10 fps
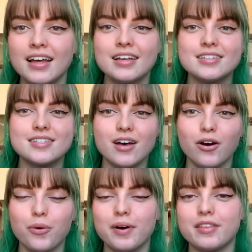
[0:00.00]

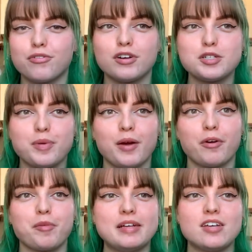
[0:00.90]
So the first plant we're
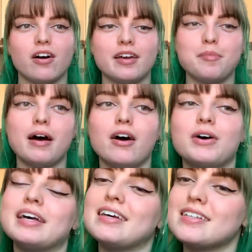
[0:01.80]
going to be talking about
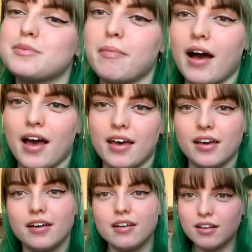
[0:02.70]
is
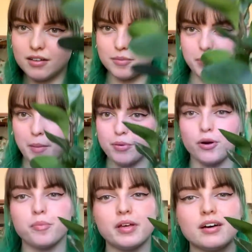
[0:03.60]
my
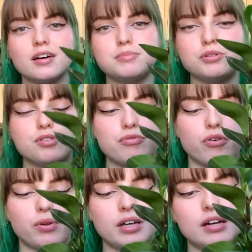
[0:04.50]
Peperomia
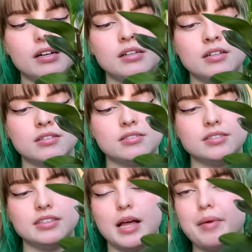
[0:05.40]
Obtusifolia
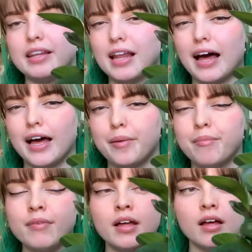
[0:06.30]
lemon lime.